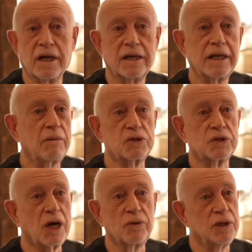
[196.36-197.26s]
That was a
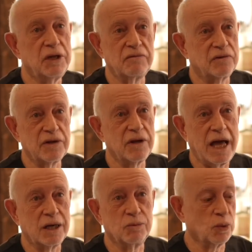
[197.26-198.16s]
totally different
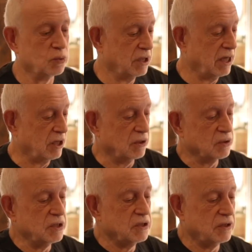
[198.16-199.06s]
animal altogether,
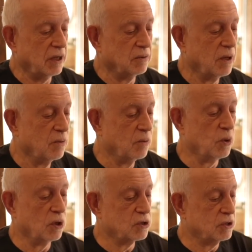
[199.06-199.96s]
because this thing
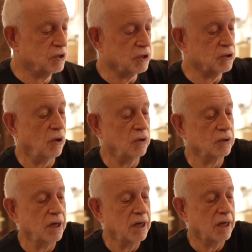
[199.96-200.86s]
worked just
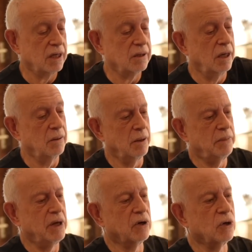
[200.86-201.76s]
on a
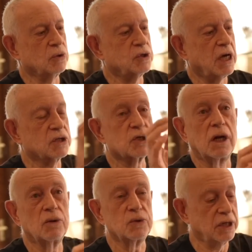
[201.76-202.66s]
pair of contacts
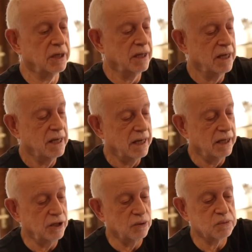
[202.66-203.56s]
closing,
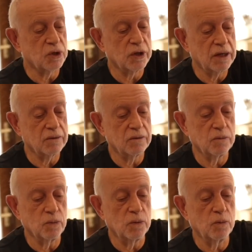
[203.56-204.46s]
and the Optonic
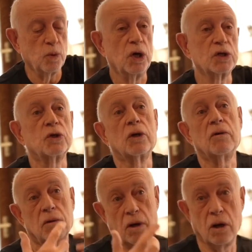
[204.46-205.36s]
worked
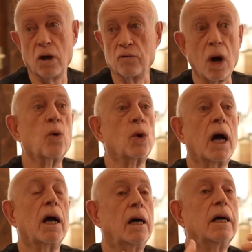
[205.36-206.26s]
on a roller,
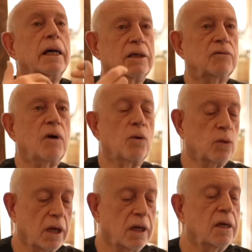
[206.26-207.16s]
and the
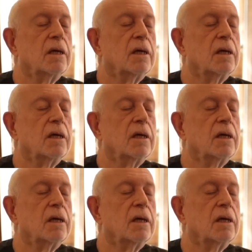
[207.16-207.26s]
roller